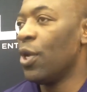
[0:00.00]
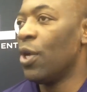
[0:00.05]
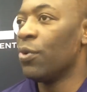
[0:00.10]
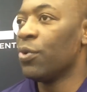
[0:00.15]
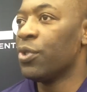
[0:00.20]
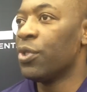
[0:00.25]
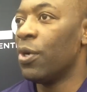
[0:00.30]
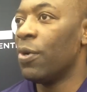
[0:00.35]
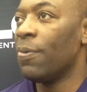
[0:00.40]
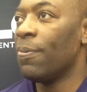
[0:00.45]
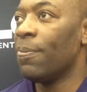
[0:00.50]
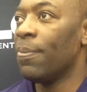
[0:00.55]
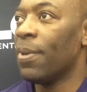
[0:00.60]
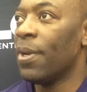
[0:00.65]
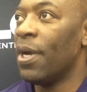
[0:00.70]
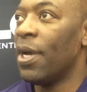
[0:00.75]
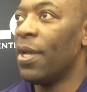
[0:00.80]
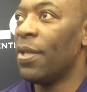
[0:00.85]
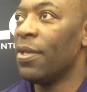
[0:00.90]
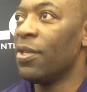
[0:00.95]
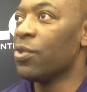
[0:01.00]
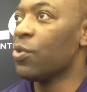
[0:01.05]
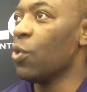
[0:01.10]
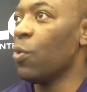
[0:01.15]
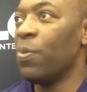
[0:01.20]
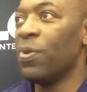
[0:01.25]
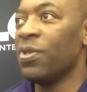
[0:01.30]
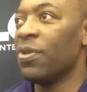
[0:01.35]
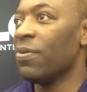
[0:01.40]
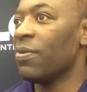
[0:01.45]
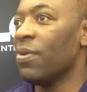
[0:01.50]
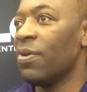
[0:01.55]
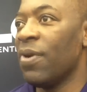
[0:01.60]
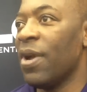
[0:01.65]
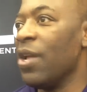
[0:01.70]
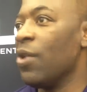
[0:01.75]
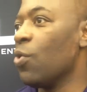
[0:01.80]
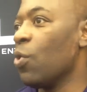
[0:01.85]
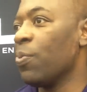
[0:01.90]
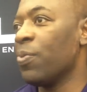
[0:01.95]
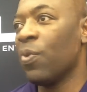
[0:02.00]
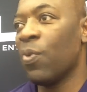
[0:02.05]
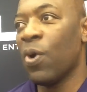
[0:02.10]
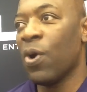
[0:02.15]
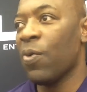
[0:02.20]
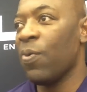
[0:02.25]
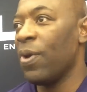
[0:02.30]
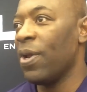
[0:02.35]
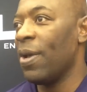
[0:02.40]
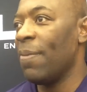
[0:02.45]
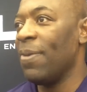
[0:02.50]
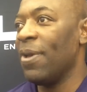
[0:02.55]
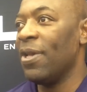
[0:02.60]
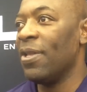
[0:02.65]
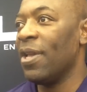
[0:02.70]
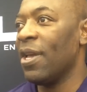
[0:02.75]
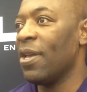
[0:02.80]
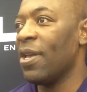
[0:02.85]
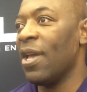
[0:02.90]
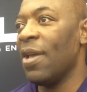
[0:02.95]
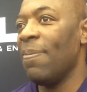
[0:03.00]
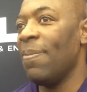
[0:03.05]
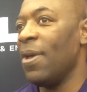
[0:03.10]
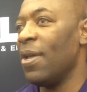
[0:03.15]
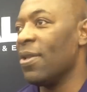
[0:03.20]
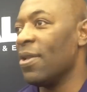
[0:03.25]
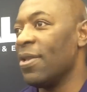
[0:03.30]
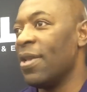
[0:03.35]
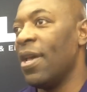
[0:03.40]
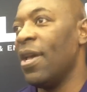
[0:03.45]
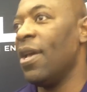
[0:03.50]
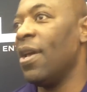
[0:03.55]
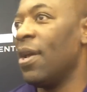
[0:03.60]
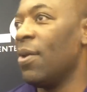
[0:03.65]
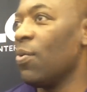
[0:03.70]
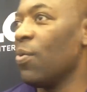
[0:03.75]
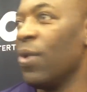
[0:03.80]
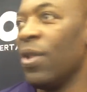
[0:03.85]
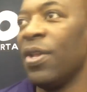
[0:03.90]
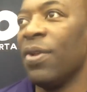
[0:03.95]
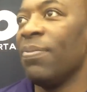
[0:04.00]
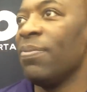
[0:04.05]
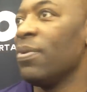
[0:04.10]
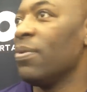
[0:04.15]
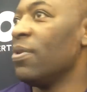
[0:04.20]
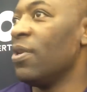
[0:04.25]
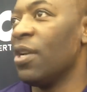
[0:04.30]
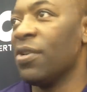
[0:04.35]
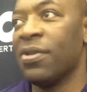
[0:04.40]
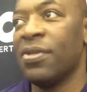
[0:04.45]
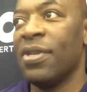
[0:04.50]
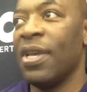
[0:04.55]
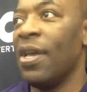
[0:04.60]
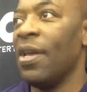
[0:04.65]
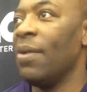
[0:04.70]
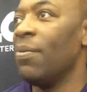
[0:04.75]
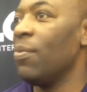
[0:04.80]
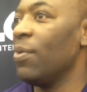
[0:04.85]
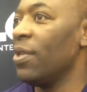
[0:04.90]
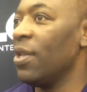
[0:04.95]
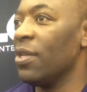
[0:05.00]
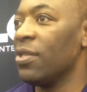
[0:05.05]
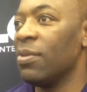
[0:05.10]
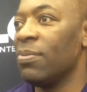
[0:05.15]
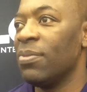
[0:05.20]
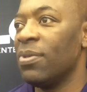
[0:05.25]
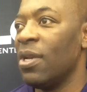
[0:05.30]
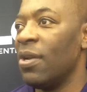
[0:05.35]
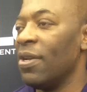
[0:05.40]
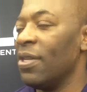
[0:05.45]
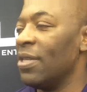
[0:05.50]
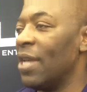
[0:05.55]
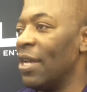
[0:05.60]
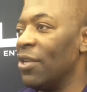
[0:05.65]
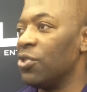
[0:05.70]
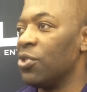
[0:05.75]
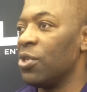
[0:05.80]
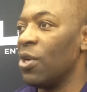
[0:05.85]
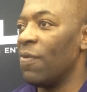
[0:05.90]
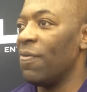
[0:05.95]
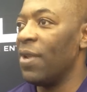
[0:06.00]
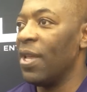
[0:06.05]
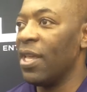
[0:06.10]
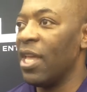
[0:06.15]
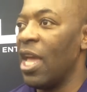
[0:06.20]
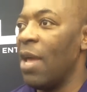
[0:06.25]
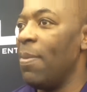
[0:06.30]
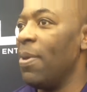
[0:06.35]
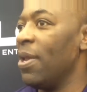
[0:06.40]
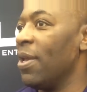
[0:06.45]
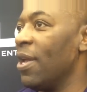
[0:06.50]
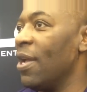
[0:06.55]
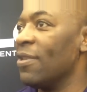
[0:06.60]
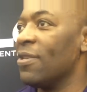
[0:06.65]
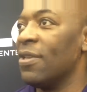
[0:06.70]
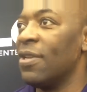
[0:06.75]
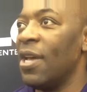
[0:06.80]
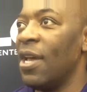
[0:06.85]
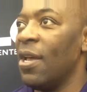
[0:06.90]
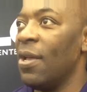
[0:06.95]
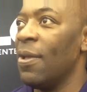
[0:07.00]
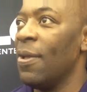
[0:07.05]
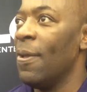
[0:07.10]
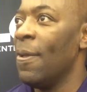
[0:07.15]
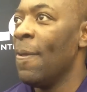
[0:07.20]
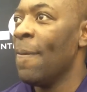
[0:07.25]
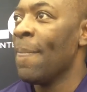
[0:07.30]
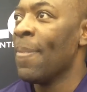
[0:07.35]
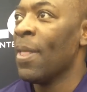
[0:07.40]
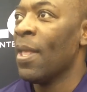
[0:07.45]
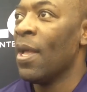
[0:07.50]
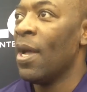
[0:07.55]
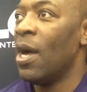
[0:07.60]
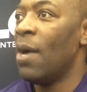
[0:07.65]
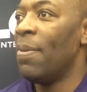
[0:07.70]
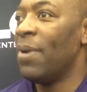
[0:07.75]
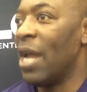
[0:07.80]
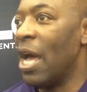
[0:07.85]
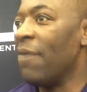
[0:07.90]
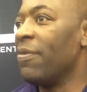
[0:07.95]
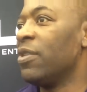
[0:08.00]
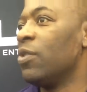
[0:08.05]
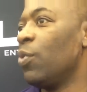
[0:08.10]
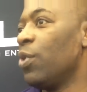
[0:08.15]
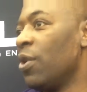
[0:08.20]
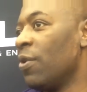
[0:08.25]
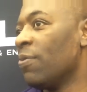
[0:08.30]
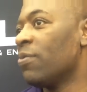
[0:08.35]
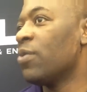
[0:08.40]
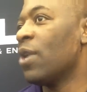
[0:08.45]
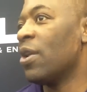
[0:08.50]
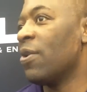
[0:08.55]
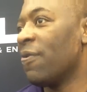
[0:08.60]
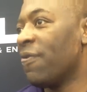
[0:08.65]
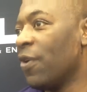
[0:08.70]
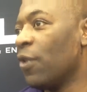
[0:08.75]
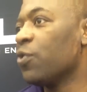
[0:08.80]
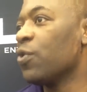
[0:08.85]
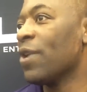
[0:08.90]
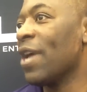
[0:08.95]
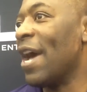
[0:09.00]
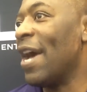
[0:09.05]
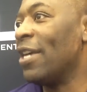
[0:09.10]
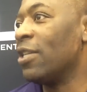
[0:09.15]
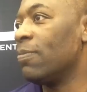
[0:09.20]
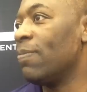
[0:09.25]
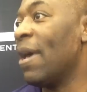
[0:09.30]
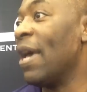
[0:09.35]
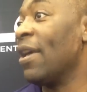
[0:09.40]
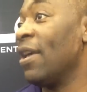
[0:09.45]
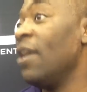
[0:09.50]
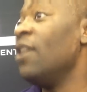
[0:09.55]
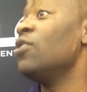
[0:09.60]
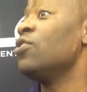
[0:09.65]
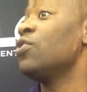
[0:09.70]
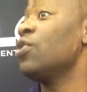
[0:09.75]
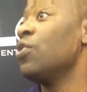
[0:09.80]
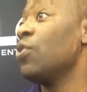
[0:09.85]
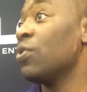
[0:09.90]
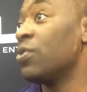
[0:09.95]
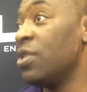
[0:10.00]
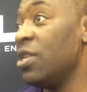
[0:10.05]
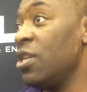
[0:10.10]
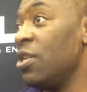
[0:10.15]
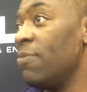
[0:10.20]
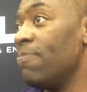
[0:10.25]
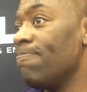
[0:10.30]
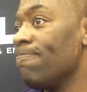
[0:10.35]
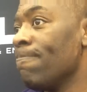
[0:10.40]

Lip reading: So this group is a great group to work with. I mean, they came in today and really yesterday we did some nice stuff, and they came in again today. But obviously, when you're trying to filter guys back into your team,